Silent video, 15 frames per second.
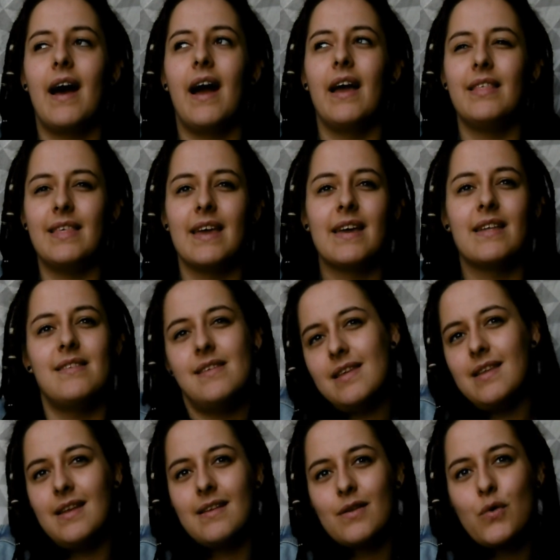I think it
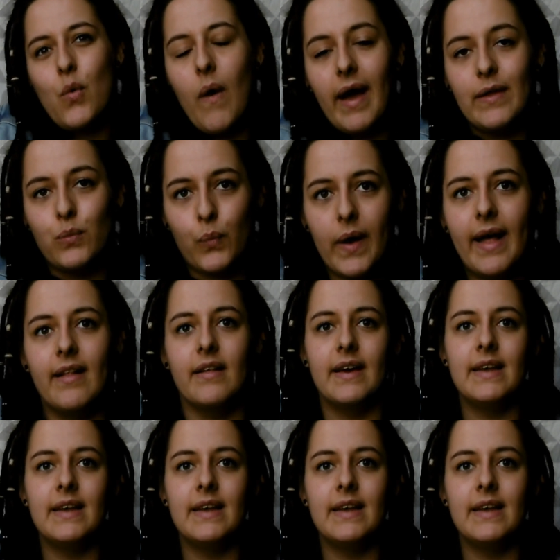did it quite well.